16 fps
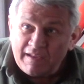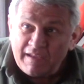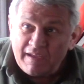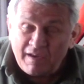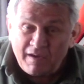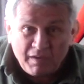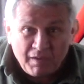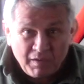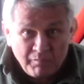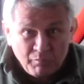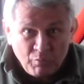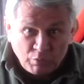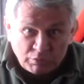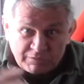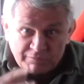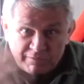got uh,
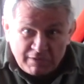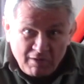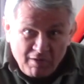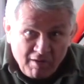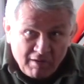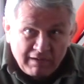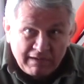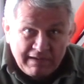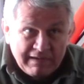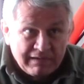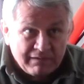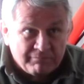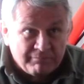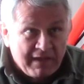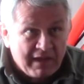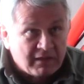most of it all cleaned
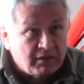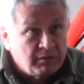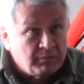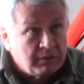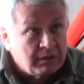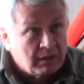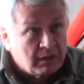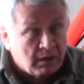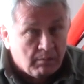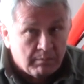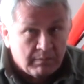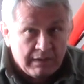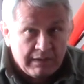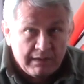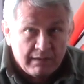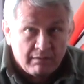up, vacuumed. I'm
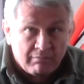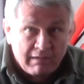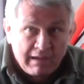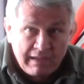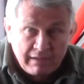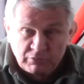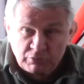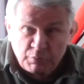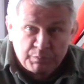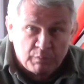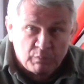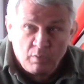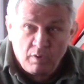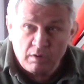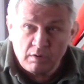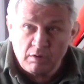gonna get a rag, soap and
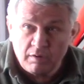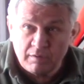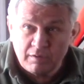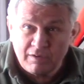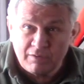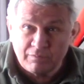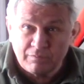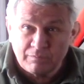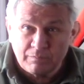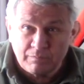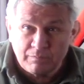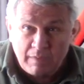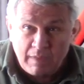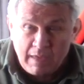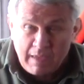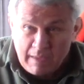water on a
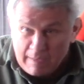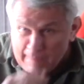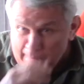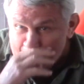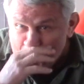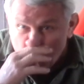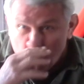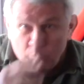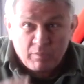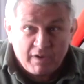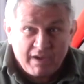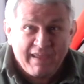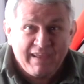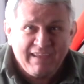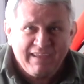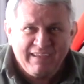warmer
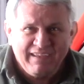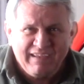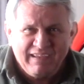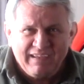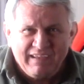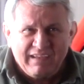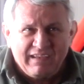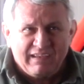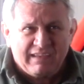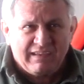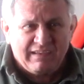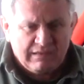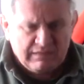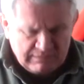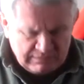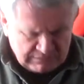day and
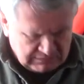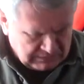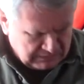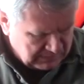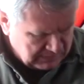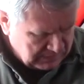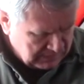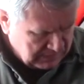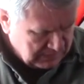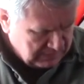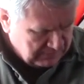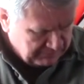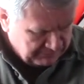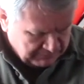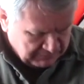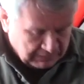get this uh,
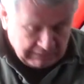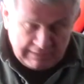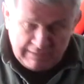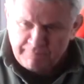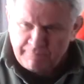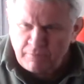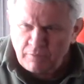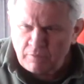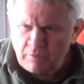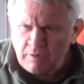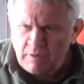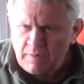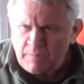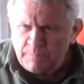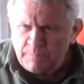cleaned further.